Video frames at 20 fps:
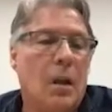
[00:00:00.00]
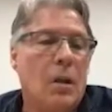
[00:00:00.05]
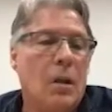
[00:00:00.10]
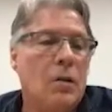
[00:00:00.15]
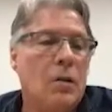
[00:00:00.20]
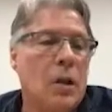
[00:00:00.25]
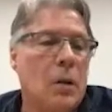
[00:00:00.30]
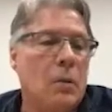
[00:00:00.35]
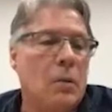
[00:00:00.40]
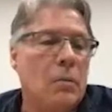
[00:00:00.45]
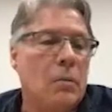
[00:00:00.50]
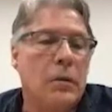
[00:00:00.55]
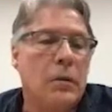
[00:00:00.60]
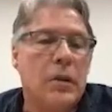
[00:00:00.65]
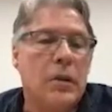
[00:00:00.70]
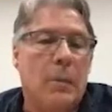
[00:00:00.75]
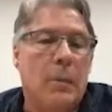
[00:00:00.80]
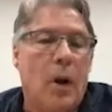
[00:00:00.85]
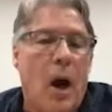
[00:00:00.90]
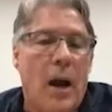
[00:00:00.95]
So, to
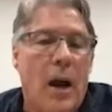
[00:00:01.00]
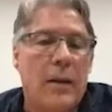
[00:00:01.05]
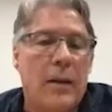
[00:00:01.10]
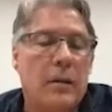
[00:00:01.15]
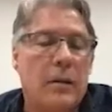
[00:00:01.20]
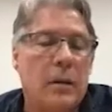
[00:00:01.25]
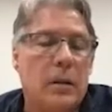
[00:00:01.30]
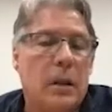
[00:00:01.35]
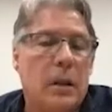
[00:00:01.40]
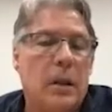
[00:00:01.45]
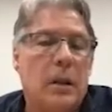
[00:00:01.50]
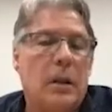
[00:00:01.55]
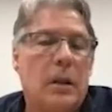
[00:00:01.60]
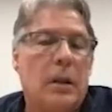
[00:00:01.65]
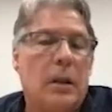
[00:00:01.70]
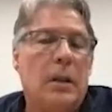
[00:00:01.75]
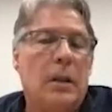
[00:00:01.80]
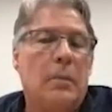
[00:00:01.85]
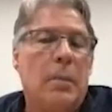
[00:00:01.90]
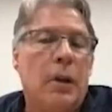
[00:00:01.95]
summarize,
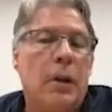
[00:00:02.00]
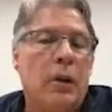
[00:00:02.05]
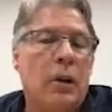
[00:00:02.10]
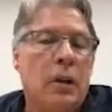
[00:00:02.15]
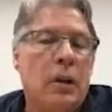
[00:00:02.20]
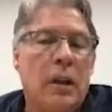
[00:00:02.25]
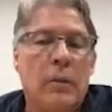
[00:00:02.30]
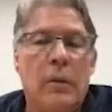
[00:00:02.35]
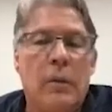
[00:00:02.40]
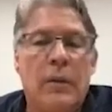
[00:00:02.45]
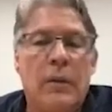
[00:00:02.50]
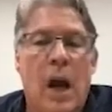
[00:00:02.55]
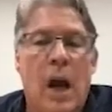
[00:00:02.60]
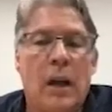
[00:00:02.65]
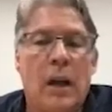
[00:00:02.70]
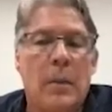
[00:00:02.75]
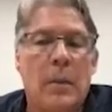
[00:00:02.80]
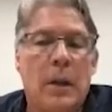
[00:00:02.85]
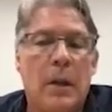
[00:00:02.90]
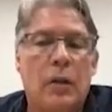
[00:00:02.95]
empirically we've
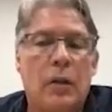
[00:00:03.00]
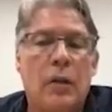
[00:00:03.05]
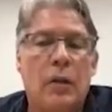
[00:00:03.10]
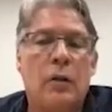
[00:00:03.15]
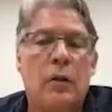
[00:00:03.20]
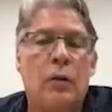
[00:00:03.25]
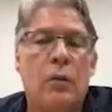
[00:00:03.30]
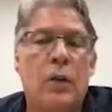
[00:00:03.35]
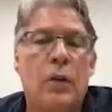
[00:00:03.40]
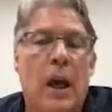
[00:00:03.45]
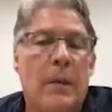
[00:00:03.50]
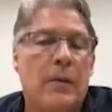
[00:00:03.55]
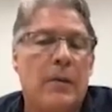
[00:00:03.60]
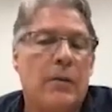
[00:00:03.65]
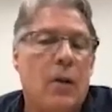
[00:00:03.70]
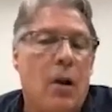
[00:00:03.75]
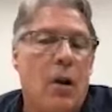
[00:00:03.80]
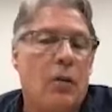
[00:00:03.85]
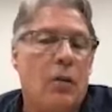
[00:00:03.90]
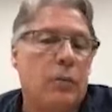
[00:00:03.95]
documented new types
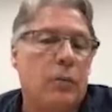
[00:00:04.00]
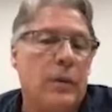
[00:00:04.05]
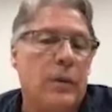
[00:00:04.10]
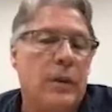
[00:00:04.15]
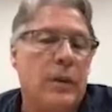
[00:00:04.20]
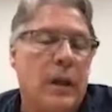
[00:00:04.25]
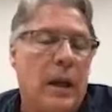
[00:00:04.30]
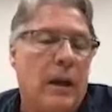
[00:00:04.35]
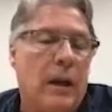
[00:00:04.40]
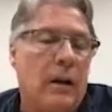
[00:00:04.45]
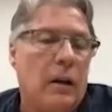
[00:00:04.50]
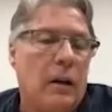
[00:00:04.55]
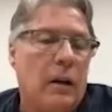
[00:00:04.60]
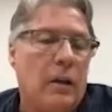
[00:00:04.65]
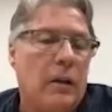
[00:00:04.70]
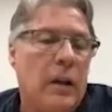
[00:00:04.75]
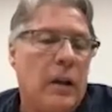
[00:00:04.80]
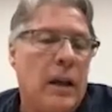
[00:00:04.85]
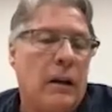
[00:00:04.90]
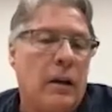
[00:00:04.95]
of causal reasoning
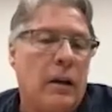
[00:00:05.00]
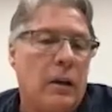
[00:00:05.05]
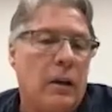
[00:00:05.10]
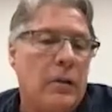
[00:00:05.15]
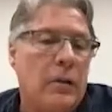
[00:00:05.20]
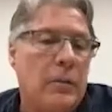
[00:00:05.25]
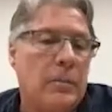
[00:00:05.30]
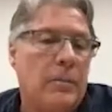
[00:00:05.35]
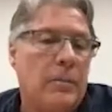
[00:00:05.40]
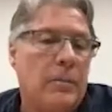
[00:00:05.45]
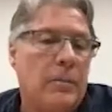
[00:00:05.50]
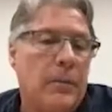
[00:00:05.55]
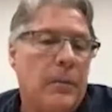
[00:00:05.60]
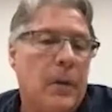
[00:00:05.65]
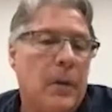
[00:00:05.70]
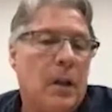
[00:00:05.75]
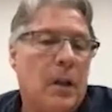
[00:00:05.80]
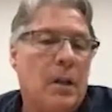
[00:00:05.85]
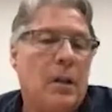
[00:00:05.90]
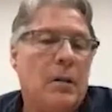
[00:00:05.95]
errors.
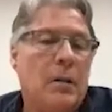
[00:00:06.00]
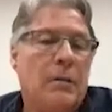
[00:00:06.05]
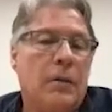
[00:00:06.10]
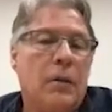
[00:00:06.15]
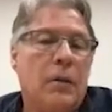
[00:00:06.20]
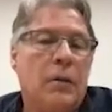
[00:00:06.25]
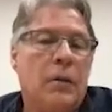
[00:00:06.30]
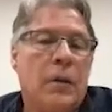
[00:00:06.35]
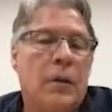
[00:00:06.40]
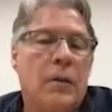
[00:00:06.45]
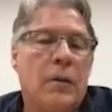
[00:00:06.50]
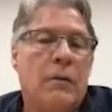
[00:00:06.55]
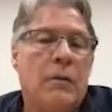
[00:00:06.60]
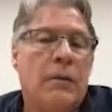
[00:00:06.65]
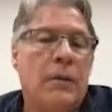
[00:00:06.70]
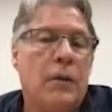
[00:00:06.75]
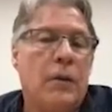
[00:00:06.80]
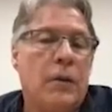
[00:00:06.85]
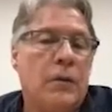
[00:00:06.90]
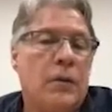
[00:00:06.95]

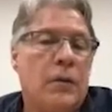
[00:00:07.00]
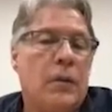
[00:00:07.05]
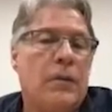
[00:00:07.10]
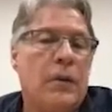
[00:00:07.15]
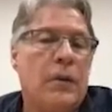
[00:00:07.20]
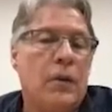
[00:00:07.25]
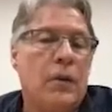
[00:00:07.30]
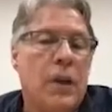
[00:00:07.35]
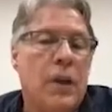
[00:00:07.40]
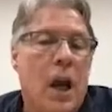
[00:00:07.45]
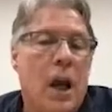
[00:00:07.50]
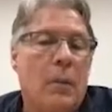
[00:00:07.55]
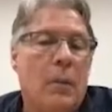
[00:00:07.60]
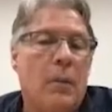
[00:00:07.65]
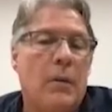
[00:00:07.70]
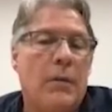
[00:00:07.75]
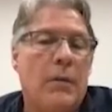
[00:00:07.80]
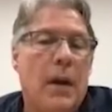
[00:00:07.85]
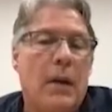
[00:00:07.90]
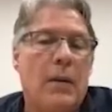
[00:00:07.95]
First, for the first time,
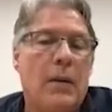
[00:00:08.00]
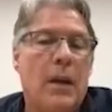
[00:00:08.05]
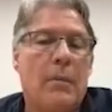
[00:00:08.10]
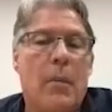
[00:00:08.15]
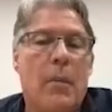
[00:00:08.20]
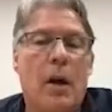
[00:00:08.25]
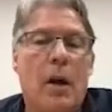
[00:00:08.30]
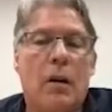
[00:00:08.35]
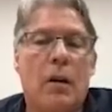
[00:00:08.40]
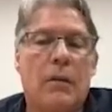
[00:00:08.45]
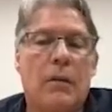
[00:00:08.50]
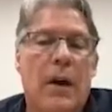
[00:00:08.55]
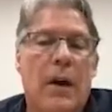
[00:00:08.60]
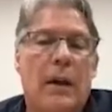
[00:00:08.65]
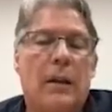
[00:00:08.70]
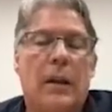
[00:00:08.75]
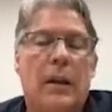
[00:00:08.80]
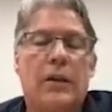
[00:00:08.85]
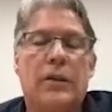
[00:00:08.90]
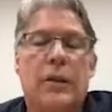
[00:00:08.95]
we found that Markov
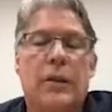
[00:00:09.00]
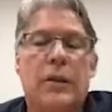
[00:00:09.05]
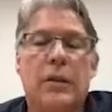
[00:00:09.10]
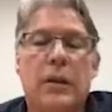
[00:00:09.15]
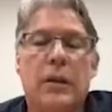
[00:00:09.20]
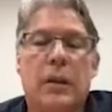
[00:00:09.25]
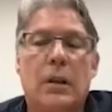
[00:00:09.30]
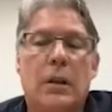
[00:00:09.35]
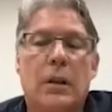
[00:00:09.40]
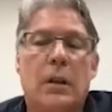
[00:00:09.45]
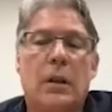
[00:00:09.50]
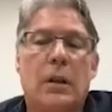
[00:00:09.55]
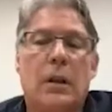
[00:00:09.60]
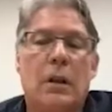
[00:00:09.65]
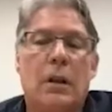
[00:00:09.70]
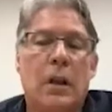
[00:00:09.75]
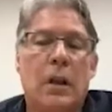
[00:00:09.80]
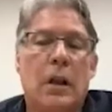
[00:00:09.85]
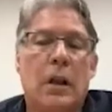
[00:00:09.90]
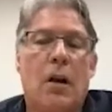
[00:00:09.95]
violations
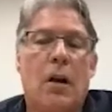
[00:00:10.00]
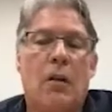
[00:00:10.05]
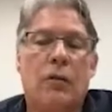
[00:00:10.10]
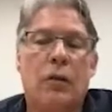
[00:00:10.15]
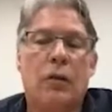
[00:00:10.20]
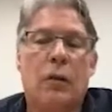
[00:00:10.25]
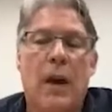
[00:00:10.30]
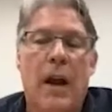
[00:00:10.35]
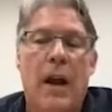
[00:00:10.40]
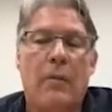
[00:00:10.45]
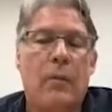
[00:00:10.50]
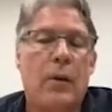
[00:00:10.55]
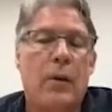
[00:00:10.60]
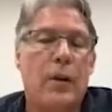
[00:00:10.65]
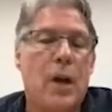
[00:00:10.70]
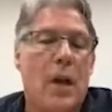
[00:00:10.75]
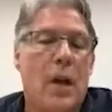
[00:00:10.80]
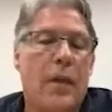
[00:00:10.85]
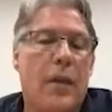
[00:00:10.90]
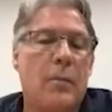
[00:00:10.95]
occur in a causal graph with
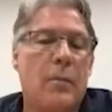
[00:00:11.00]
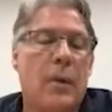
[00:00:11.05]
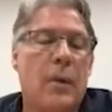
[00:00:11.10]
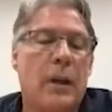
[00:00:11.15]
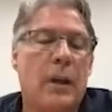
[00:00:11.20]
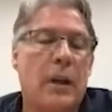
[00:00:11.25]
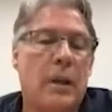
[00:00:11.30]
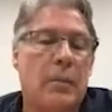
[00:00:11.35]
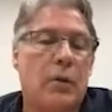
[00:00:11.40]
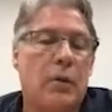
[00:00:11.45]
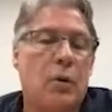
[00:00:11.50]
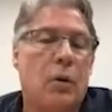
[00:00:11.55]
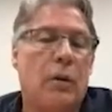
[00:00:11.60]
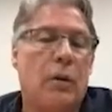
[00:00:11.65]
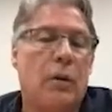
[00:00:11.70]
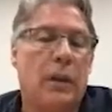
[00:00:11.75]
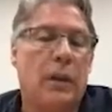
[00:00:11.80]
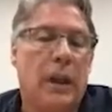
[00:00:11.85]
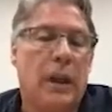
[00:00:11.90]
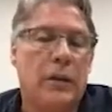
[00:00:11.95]
nothing but
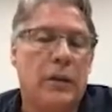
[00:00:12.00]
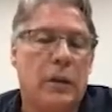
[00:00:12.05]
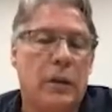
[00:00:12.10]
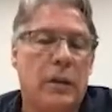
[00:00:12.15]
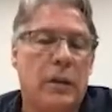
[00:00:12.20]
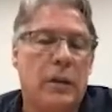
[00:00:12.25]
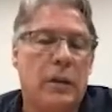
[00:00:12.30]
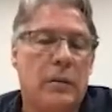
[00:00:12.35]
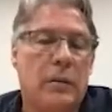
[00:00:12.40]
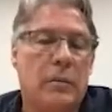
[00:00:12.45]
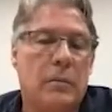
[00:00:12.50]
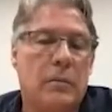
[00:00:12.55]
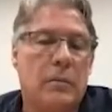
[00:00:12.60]
inhibitory relations.